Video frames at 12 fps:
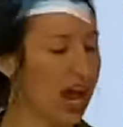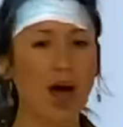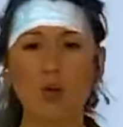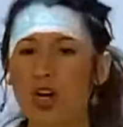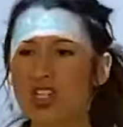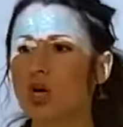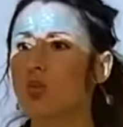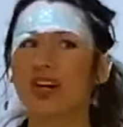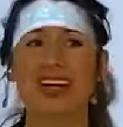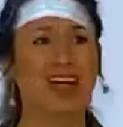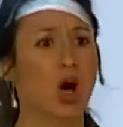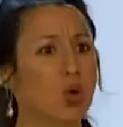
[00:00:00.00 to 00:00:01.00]
I wish I would
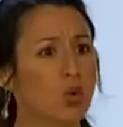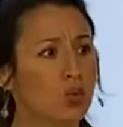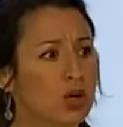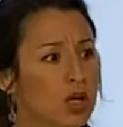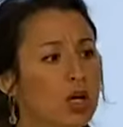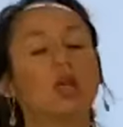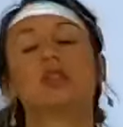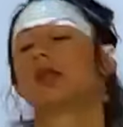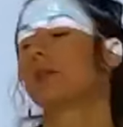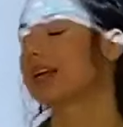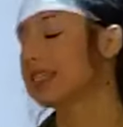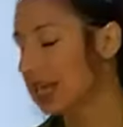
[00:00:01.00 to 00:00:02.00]
have known.
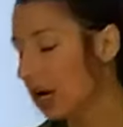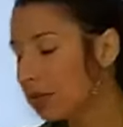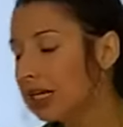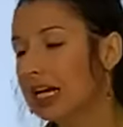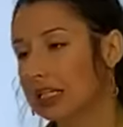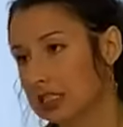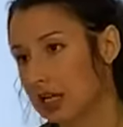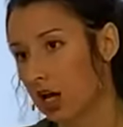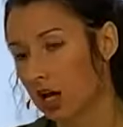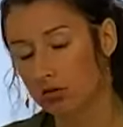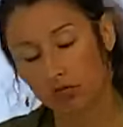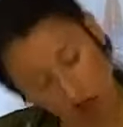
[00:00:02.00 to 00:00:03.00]
Somebody tell me next time.